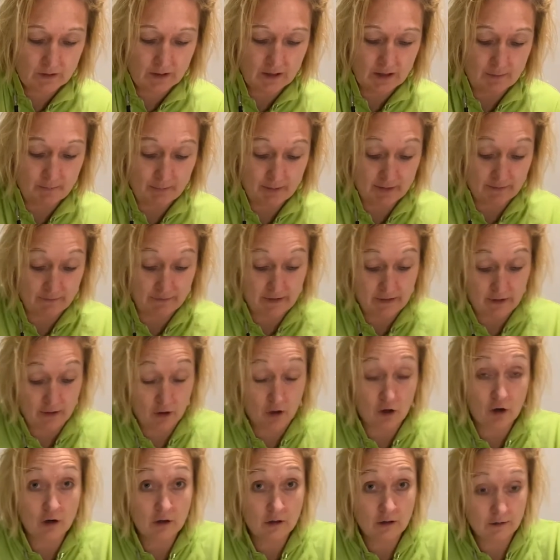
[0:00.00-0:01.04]
a bit of the
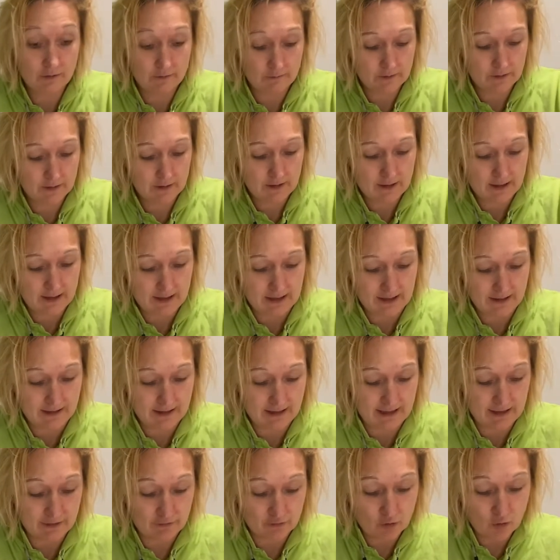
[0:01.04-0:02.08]
lung, and then
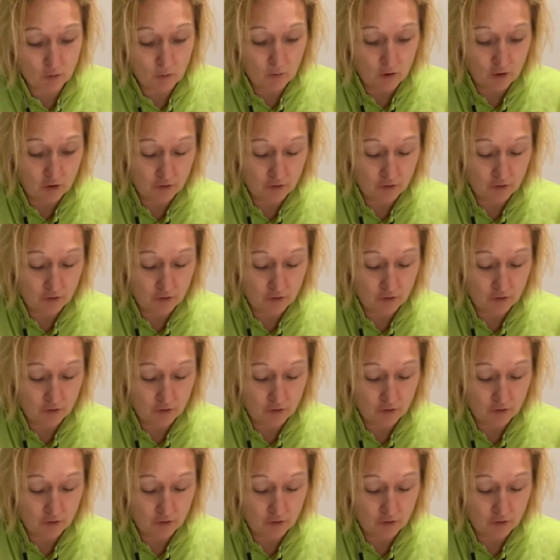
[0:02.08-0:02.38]
let's go